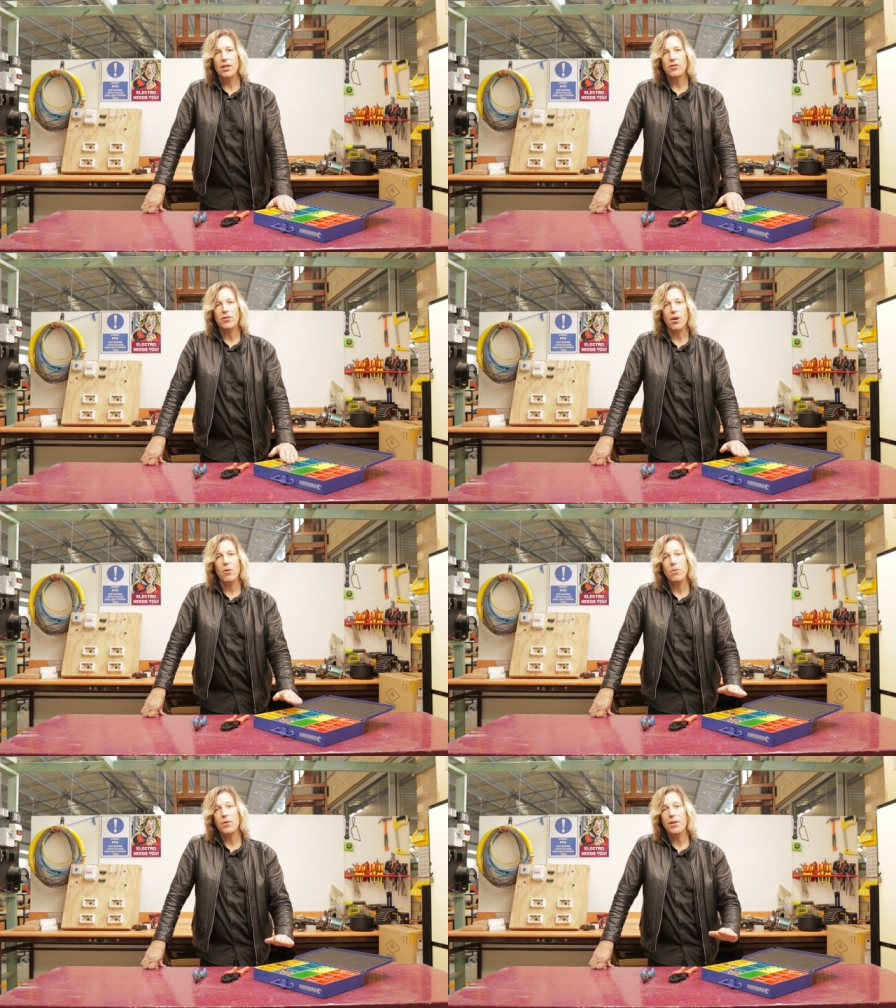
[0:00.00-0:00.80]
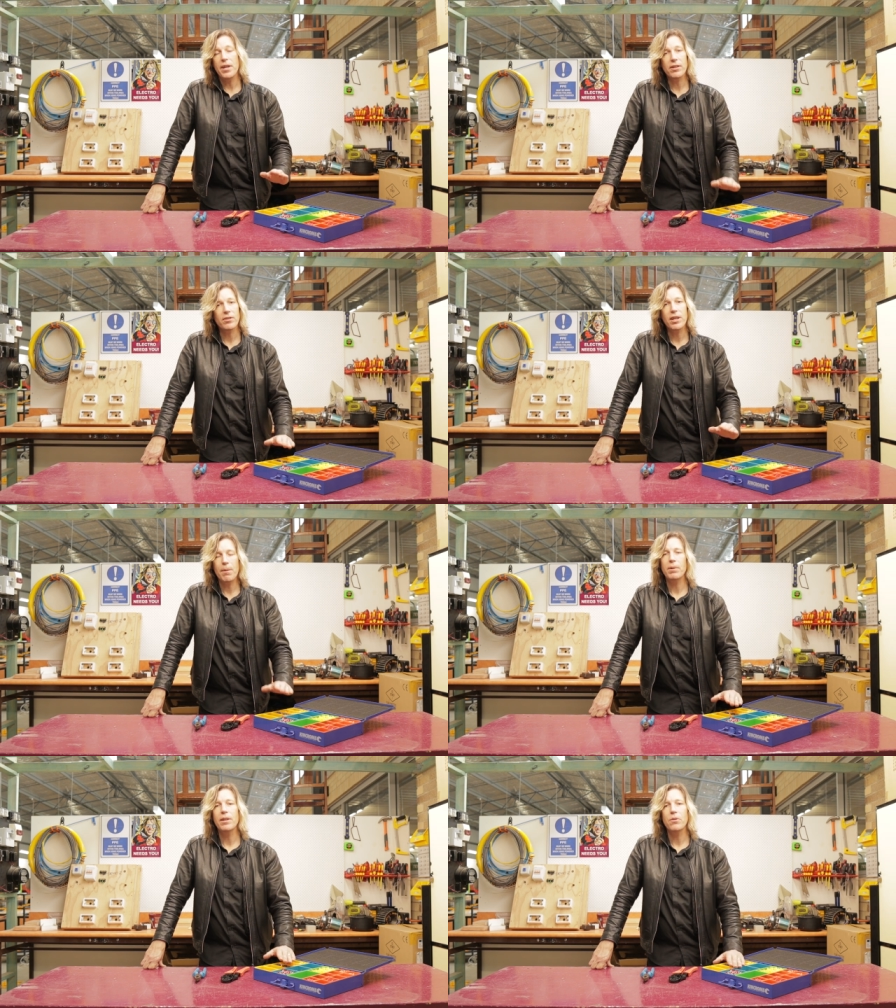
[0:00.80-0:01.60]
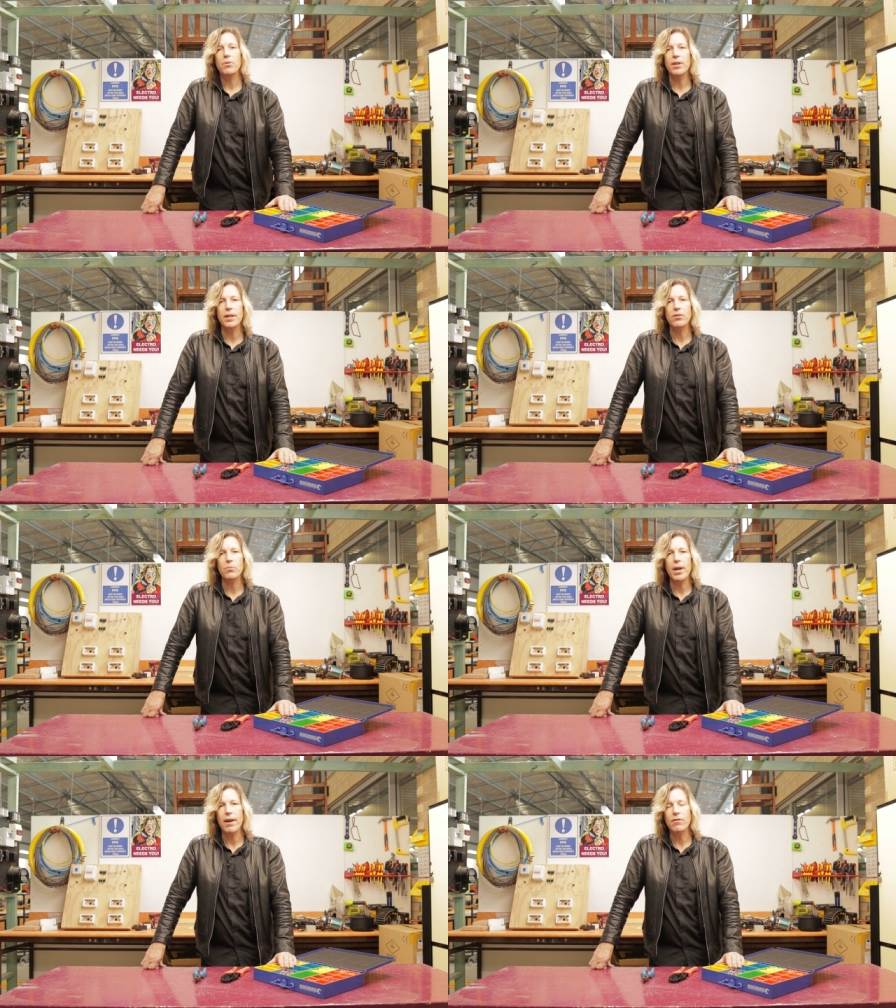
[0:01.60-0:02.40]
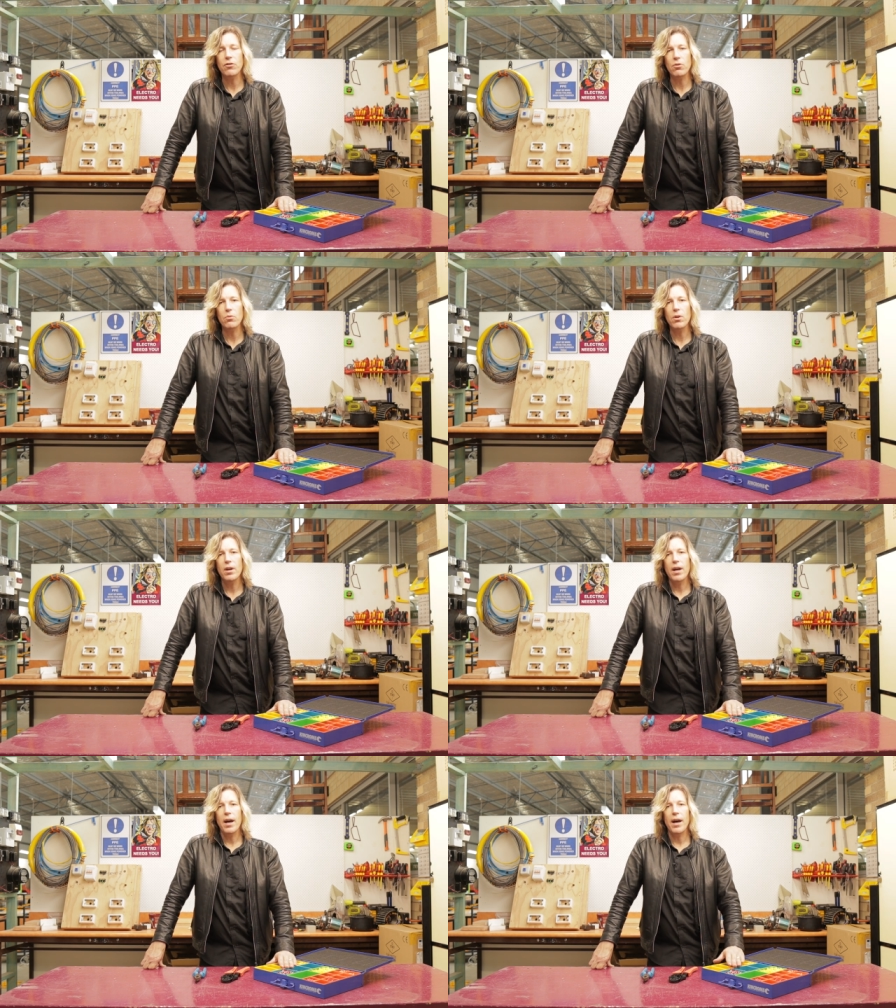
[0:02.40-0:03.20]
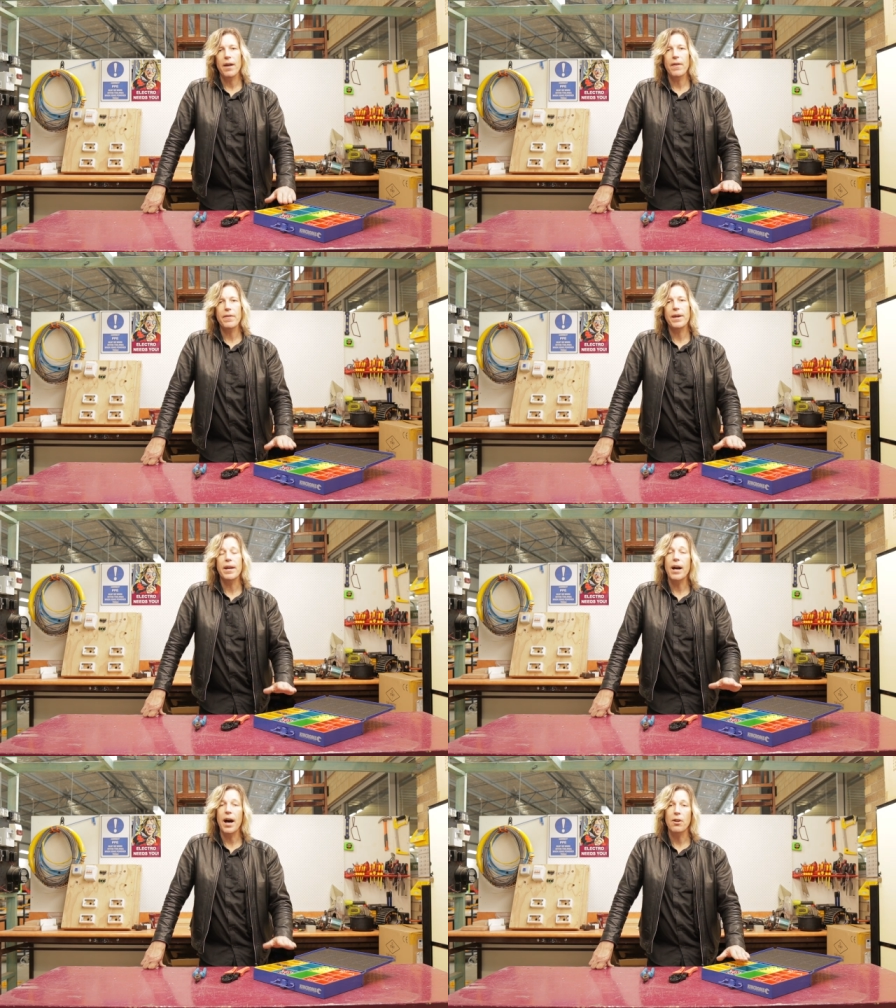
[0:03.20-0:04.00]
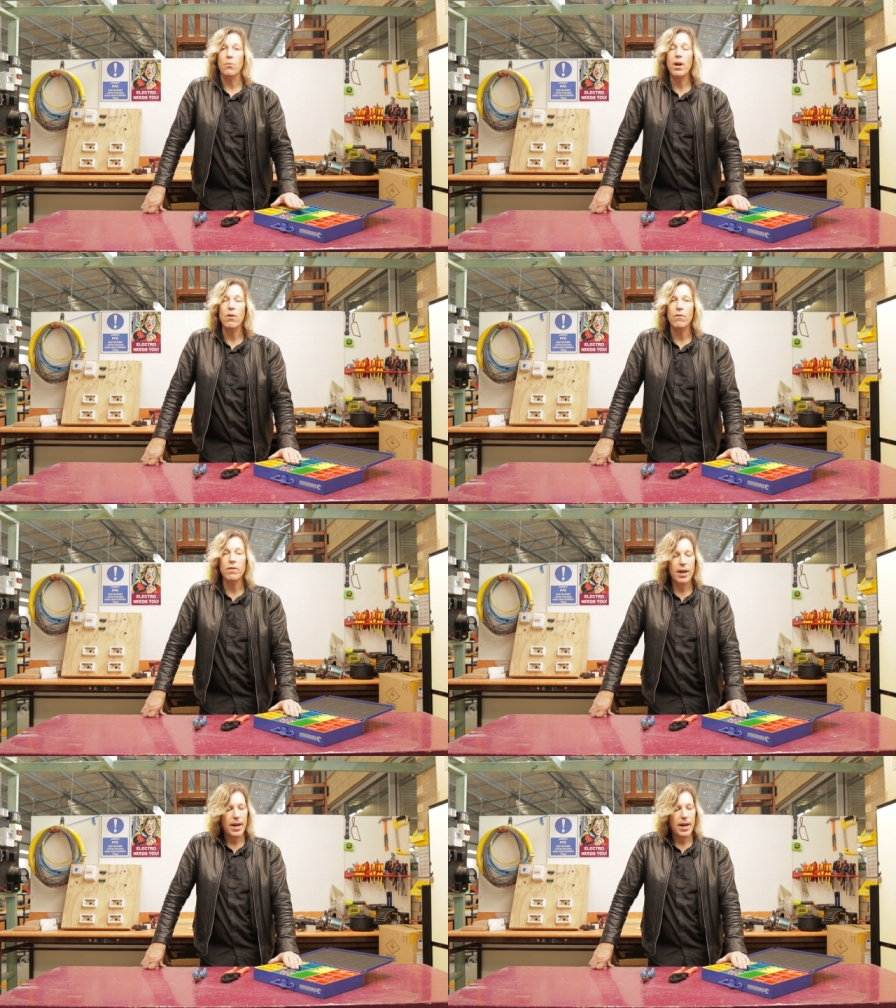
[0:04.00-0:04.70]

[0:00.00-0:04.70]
So there's a couple of little things that we have to do uh, that they're unaware of.